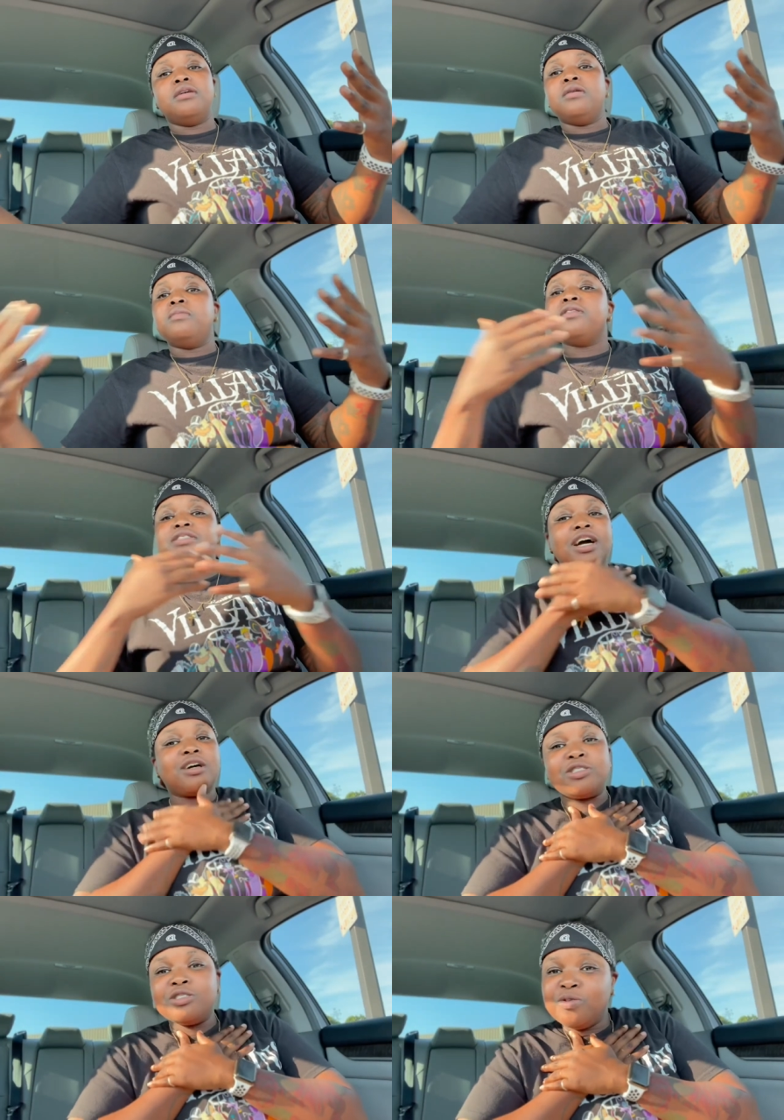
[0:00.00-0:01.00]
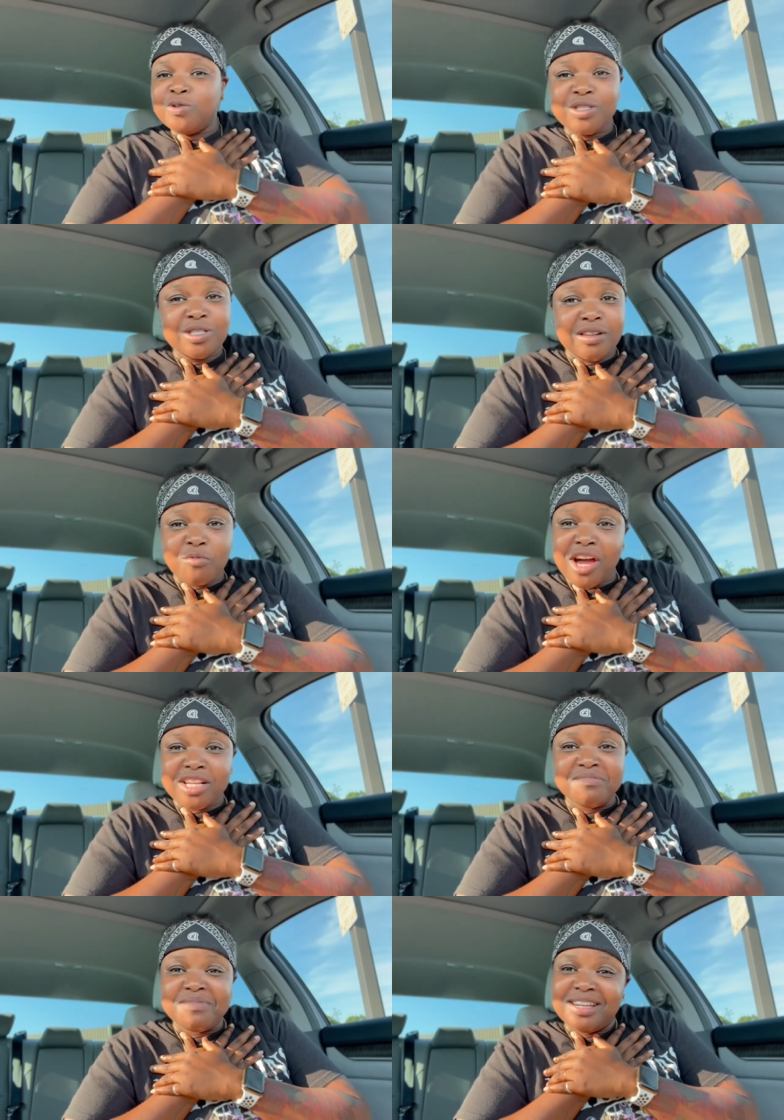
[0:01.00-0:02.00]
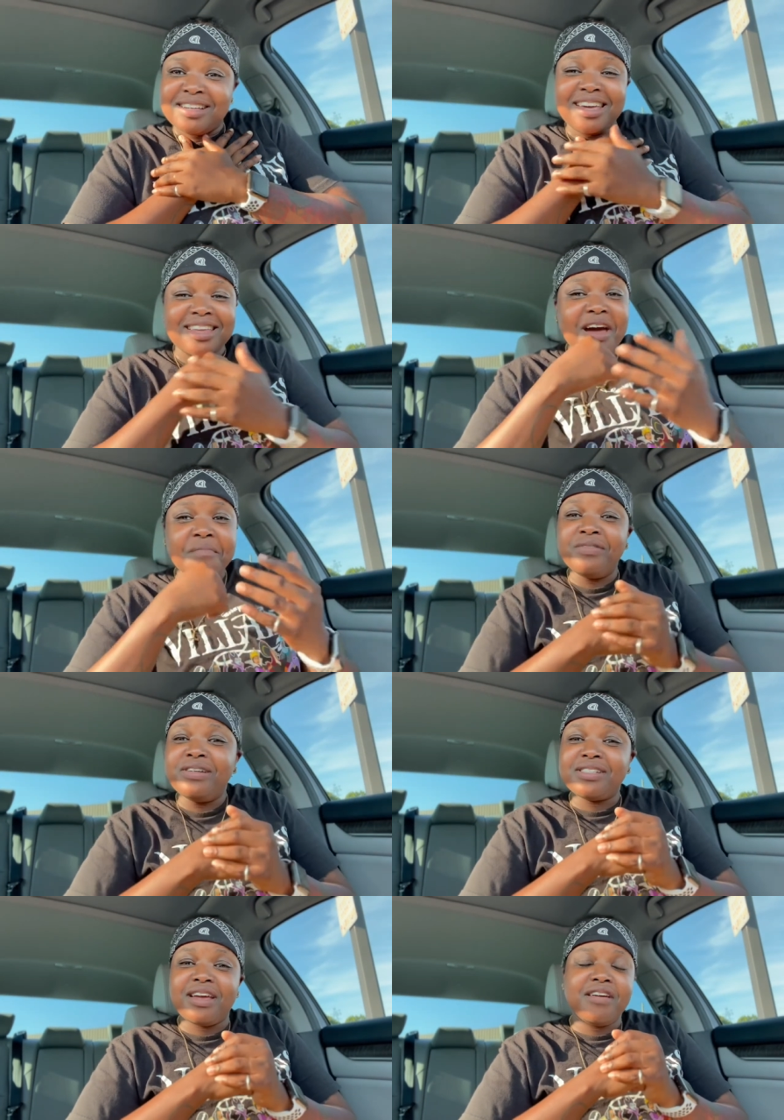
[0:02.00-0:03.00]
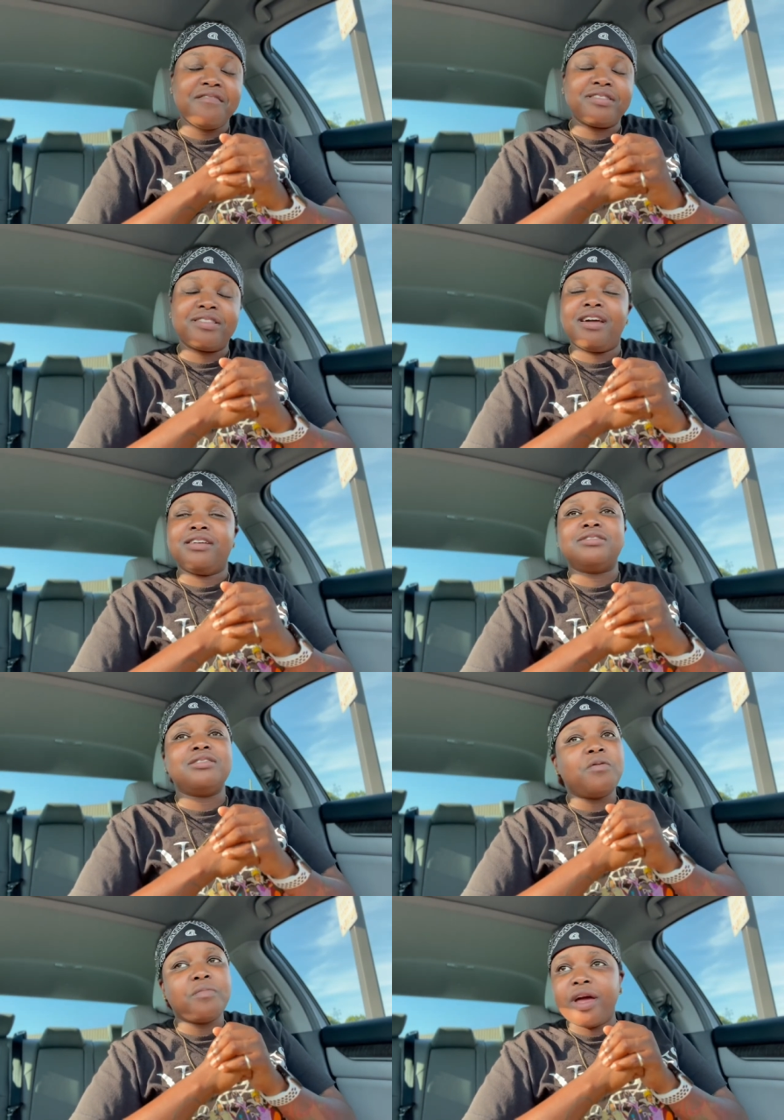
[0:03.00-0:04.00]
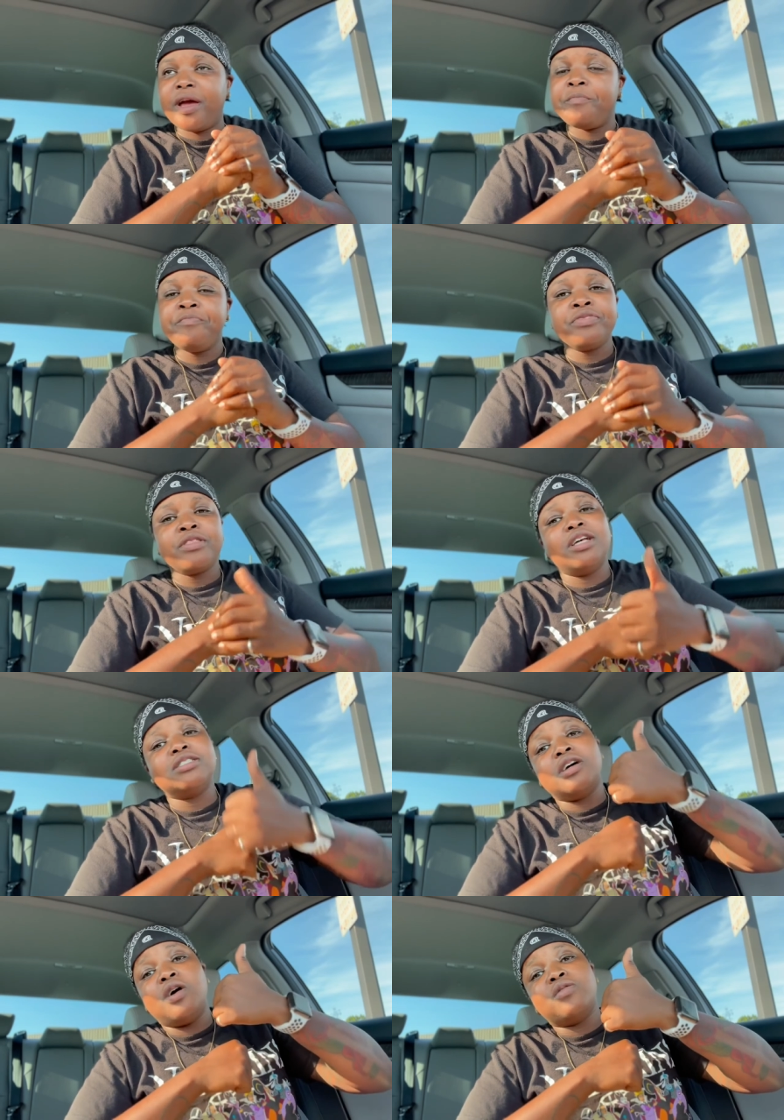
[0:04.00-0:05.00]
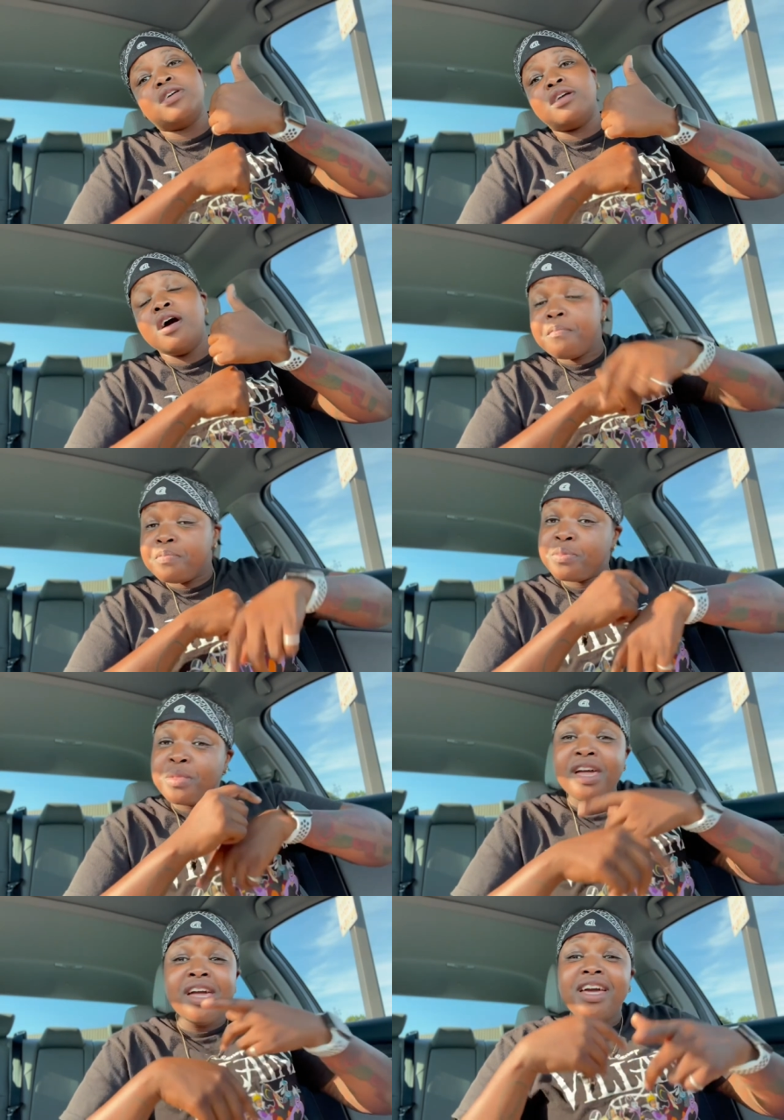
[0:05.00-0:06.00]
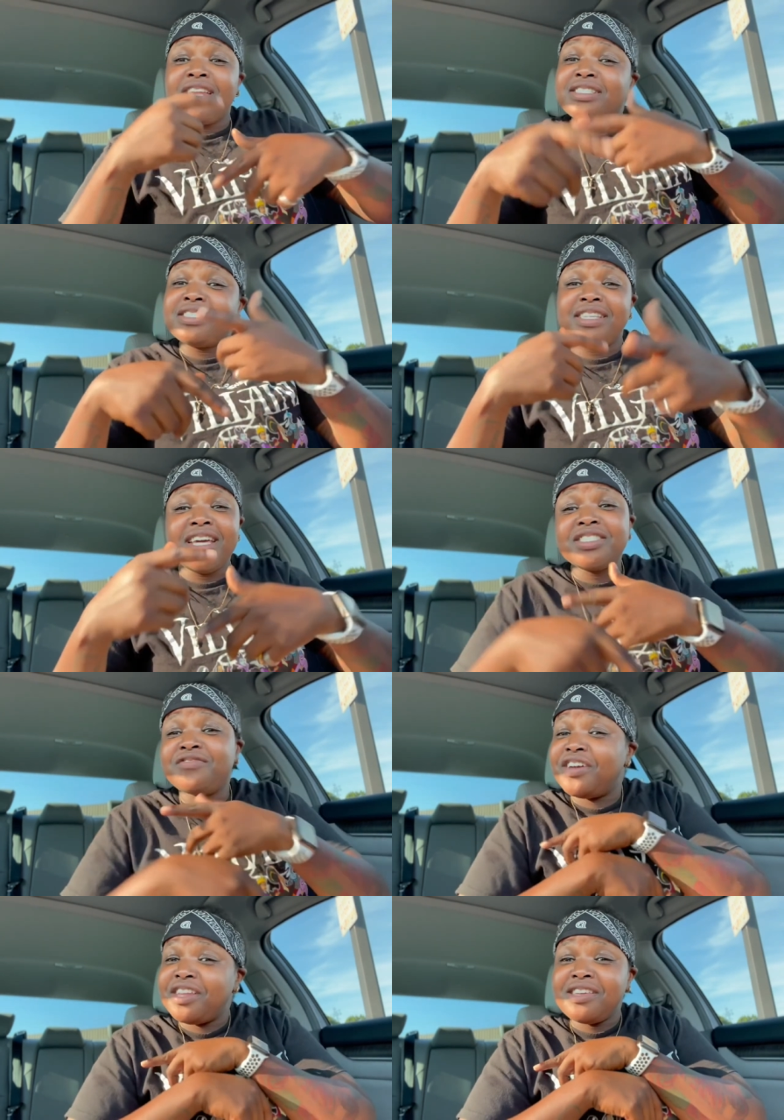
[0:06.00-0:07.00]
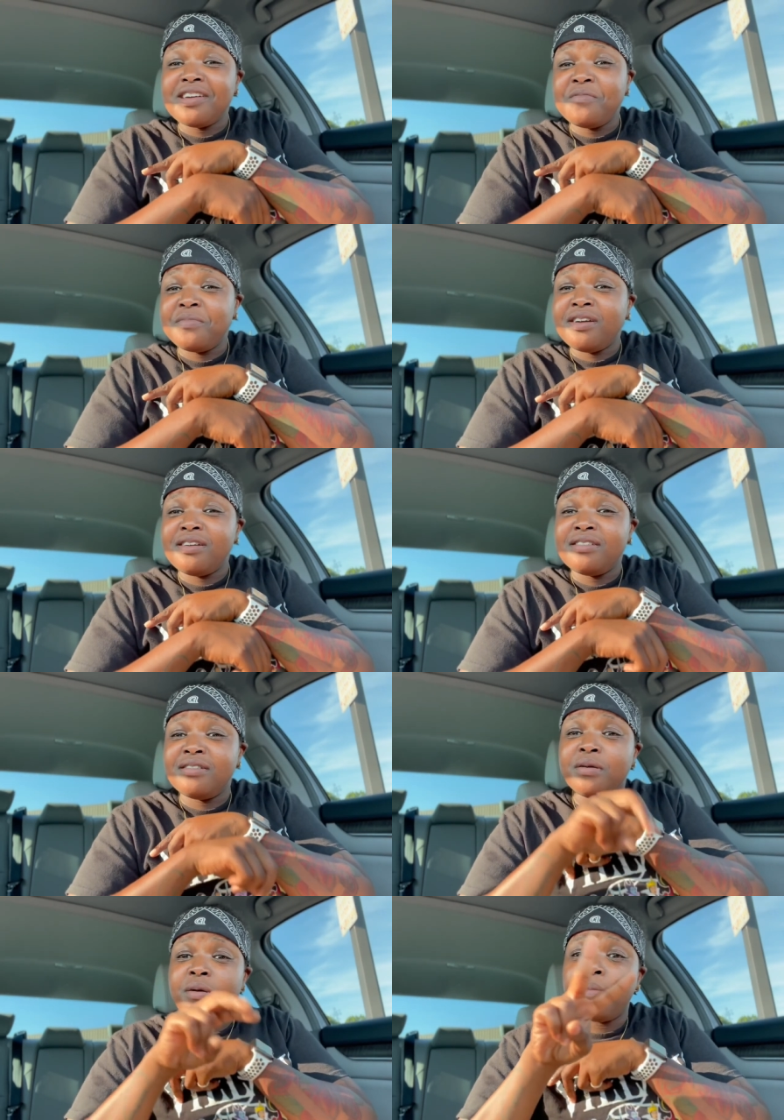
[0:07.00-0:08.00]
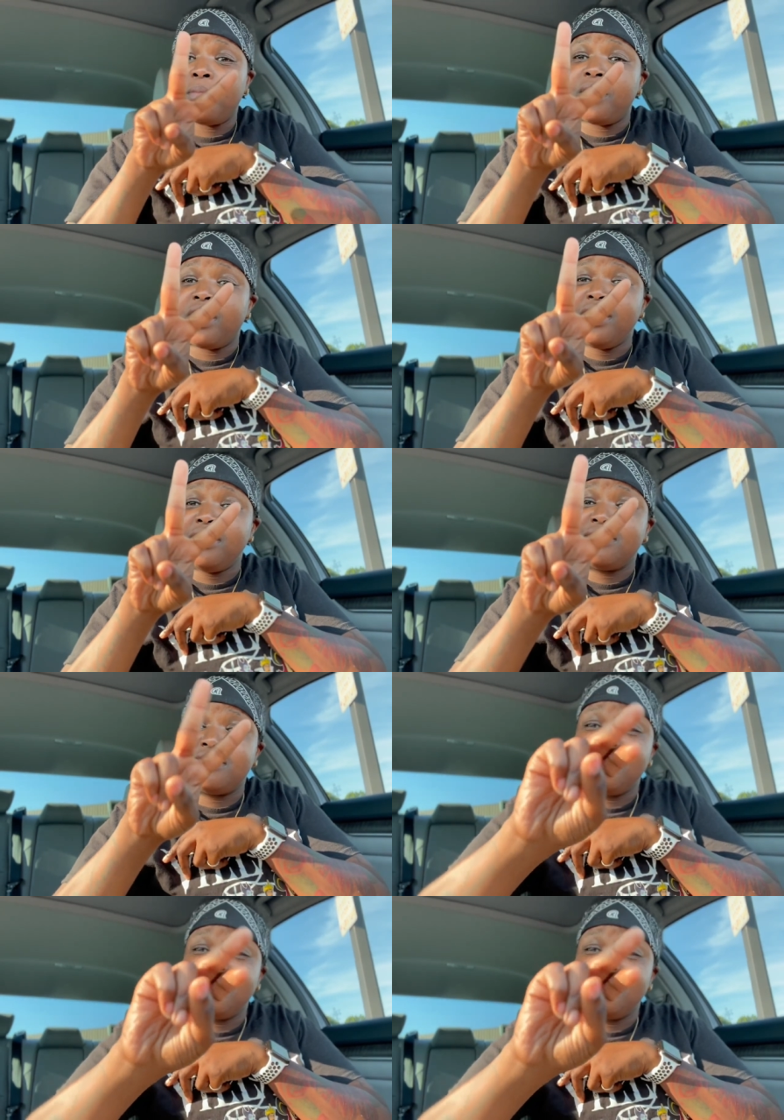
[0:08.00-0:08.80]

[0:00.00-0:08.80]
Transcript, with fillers: But y'all choose to watch me. And I appreciate everything. So man, it's gon' get up. And until next video, man, peace.